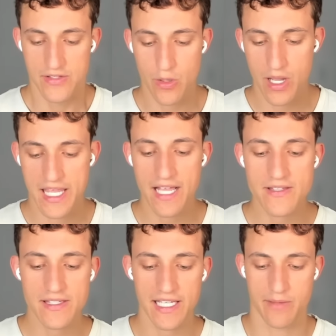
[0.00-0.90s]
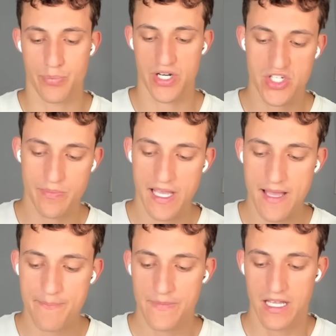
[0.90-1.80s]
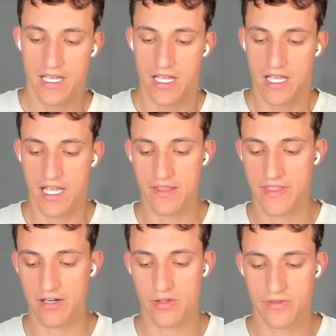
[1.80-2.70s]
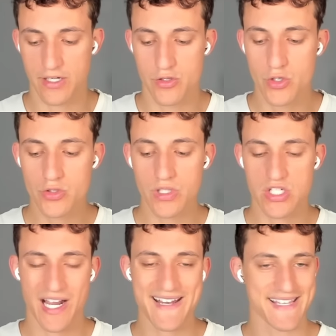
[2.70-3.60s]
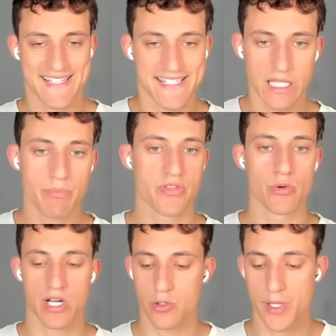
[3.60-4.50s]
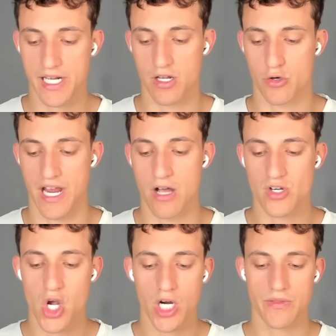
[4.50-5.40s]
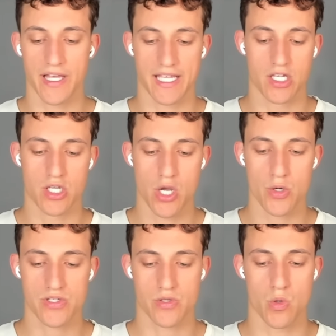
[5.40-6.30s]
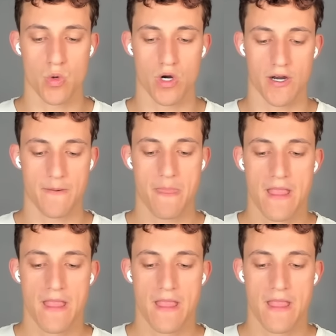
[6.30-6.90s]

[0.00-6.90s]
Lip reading: So against like bridge spam, they're usually trying to slip through a quick ground card like Ghost or